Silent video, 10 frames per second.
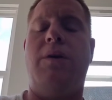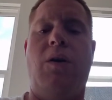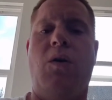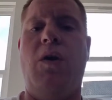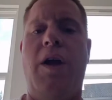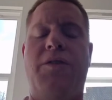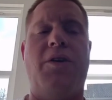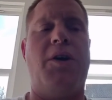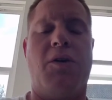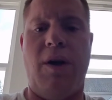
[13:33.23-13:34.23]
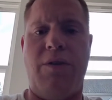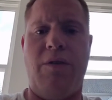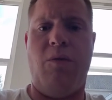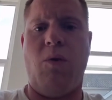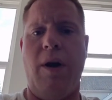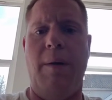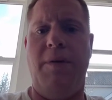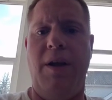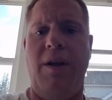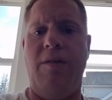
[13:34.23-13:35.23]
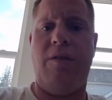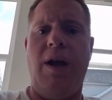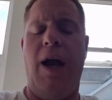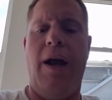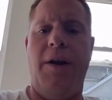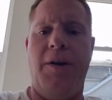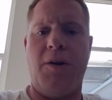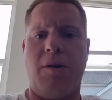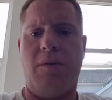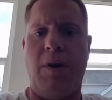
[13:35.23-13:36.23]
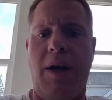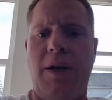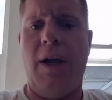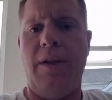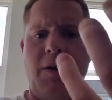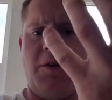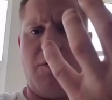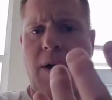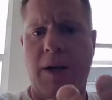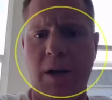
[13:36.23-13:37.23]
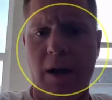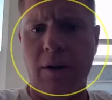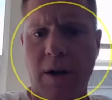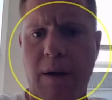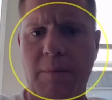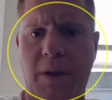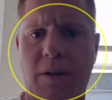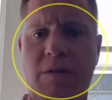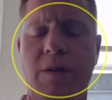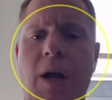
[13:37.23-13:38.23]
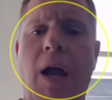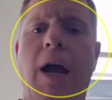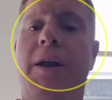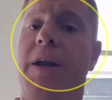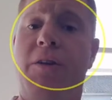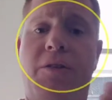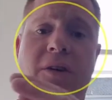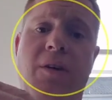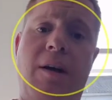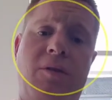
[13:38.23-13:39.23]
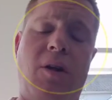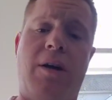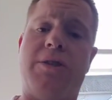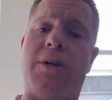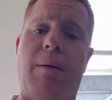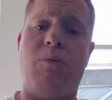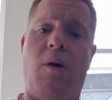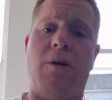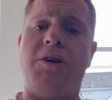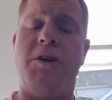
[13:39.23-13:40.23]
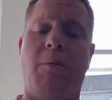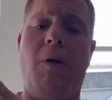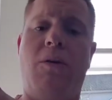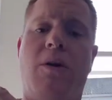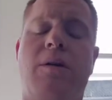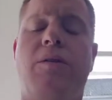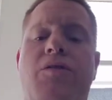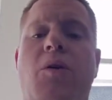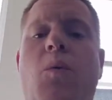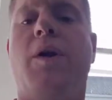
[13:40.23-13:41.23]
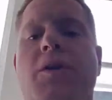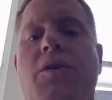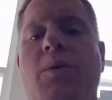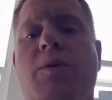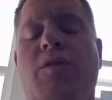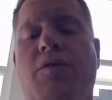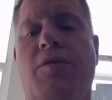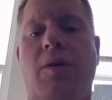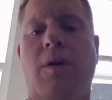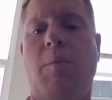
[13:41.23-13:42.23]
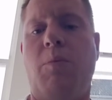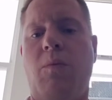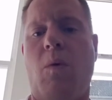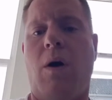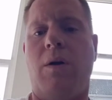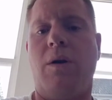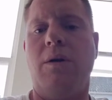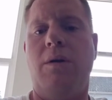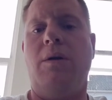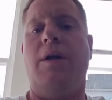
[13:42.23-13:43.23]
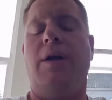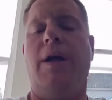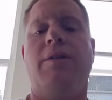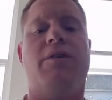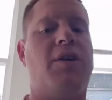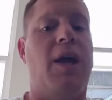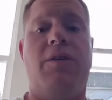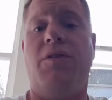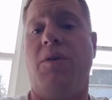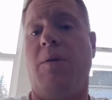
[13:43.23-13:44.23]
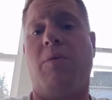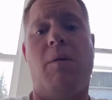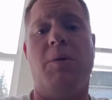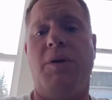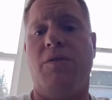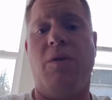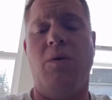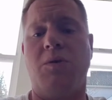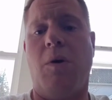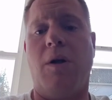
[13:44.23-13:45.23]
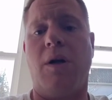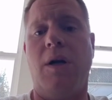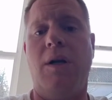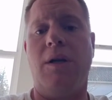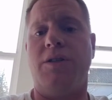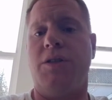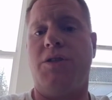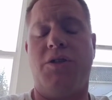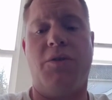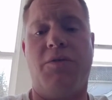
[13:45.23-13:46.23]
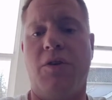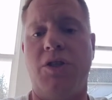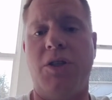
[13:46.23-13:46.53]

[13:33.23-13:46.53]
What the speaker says: until your reservoir empties, and then your radiator empties, and then you still have a lot of trapped water in your motor. So what you do is you fill it up with water. In this case, you could probably use hose water because it's just your first shot.